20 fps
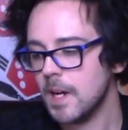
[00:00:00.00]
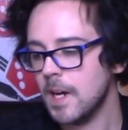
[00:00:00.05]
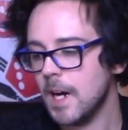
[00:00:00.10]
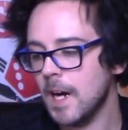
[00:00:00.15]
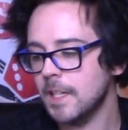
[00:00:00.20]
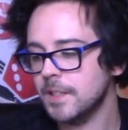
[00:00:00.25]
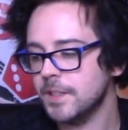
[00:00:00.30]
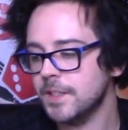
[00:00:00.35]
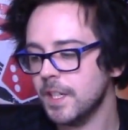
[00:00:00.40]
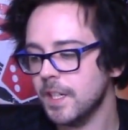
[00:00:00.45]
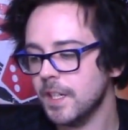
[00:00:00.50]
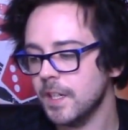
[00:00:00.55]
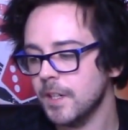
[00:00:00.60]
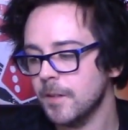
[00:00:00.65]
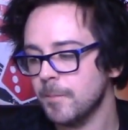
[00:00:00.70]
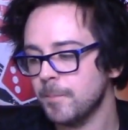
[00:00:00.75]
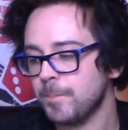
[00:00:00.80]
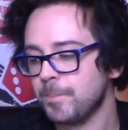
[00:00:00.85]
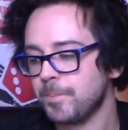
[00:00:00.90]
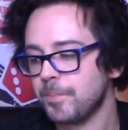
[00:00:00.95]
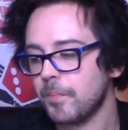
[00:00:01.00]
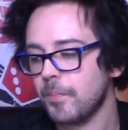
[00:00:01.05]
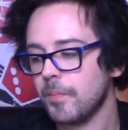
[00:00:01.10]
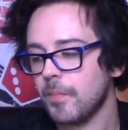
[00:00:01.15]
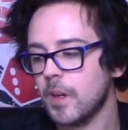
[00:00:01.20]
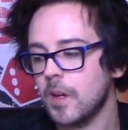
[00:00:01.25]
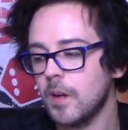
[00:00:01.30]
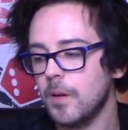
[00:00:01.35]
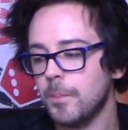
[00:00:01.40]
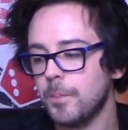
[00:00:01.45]
And
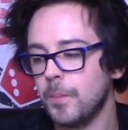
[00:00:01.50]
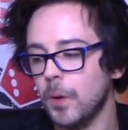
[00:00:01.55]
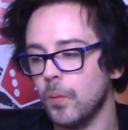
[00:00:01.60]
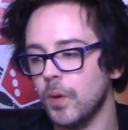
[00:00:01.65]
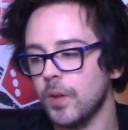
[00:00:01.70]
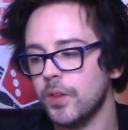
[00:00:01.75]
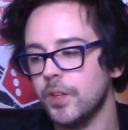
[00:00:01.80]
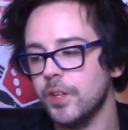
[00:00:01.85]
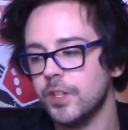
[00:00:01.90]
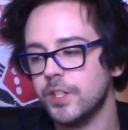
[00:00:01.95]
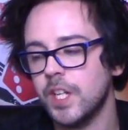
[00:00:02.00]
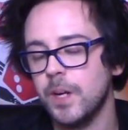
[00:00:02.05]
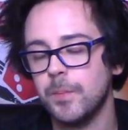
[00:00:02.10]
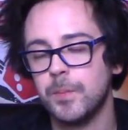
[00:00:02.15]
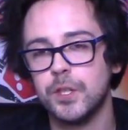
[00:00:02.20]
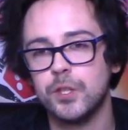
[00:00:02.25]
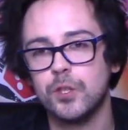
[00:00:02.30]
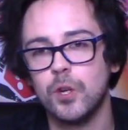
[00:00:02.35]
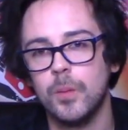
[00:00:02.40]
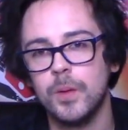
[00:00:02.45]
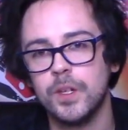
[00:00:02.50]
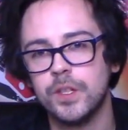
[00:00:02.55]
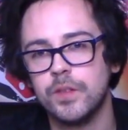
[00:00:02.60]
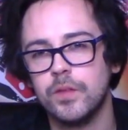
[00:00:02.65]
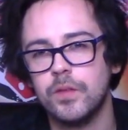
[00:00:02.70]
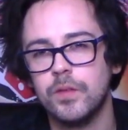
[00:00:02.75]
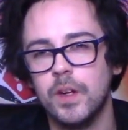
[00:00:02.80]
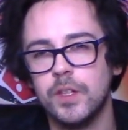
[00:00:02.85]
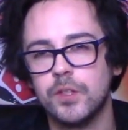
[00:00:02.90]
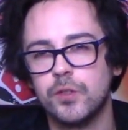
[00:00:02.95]
but with the Tech Priest Dominus,
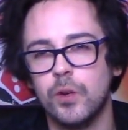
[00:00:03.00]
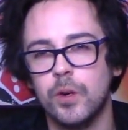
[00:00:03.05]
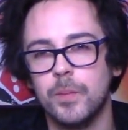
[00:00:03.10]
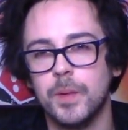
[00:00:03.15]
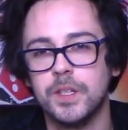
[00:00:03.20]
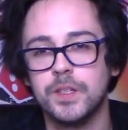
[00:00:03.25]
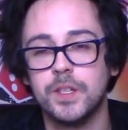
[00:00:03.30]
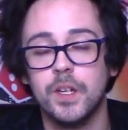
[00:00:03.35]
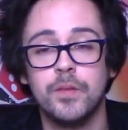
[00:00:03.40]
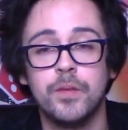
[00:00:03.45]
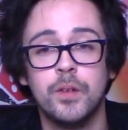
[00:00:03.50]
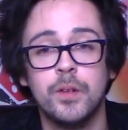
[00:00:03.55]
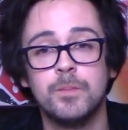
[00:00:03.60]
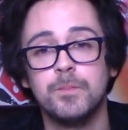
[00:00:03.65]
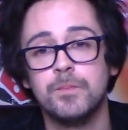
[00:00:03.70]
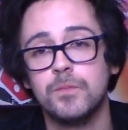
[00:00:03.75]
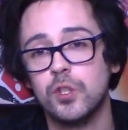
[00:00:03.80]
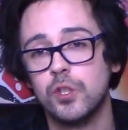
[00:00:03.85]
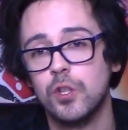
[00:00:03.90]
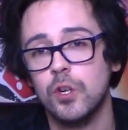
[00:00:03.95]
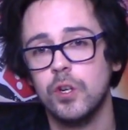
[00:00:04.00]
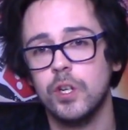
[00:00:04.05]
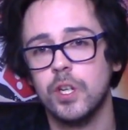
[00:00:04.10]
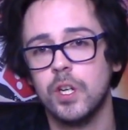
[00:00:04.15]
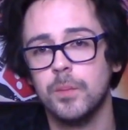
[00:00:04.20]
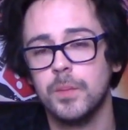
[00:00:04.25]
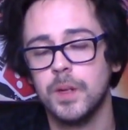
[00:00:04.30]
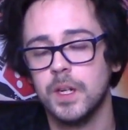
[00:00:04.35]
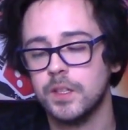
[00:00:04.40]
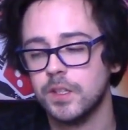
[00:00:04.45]
if your fan's going a bit different, sure, you
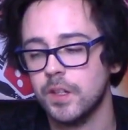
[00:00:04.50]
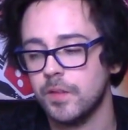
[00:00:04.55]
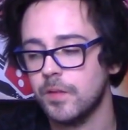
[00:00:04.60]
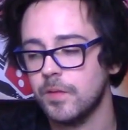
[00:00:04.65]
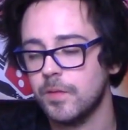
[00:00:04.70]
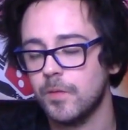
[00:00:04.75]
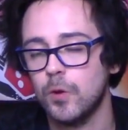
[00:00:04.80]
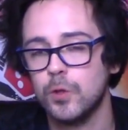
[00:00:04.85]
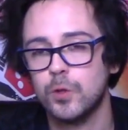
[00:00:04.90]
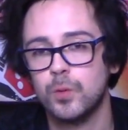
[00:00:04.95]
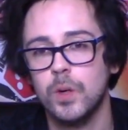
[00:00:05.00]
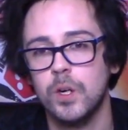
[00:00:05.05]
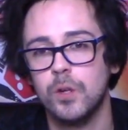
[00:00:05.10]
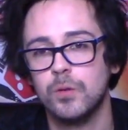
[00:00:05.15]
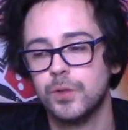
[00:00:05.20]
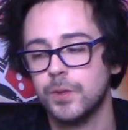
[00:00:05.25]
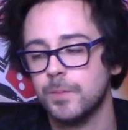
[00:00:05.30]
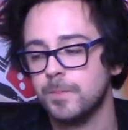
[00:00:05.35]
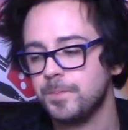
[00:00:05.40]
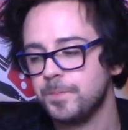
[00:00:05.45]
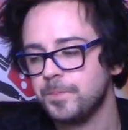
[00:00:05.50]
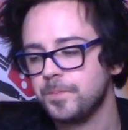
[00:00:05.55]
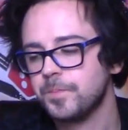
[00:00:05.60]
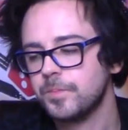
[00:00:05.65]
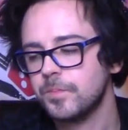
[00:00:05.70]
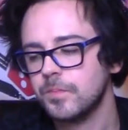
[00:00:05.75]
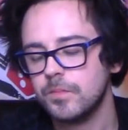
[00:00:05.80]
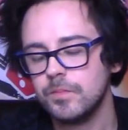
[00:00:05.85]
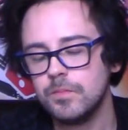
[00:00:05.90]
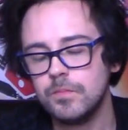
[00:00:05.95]
can be a different Forge World,
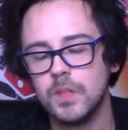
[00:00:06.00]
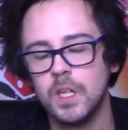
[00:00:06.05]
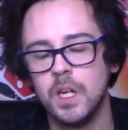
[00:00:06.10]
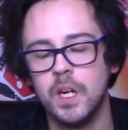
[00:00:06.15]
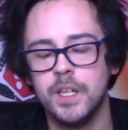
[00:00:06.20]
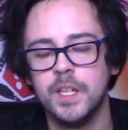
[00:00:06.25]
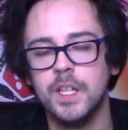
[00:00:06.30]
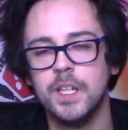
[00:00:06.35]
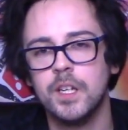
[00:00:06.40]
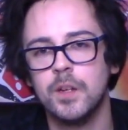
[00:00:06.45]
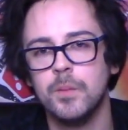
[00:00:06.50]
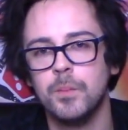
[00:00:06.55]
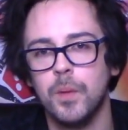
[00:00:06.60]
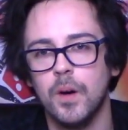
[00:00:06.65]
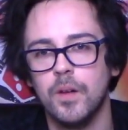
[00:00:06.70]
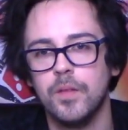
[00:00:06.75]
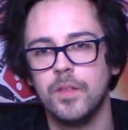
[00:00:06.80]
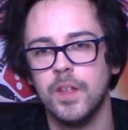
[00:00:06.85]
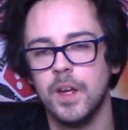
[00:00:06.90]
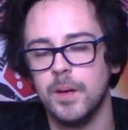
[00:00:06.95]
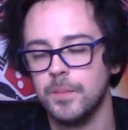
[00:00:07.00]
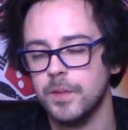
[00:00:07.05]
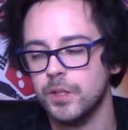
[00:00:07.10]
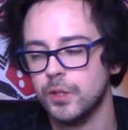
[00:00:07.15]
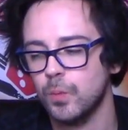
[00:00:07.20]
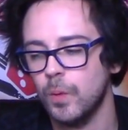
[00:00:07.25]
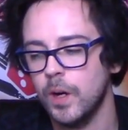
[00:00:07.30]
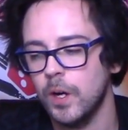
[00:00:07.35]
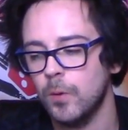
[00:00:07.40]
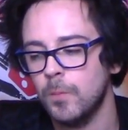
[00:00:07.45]
and he can buff them
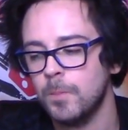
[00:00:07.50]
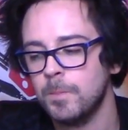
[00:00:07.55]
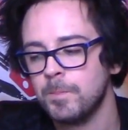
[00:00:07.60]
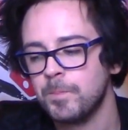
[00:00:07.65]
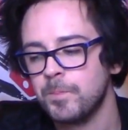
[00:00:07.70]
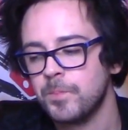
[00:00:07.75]
as well.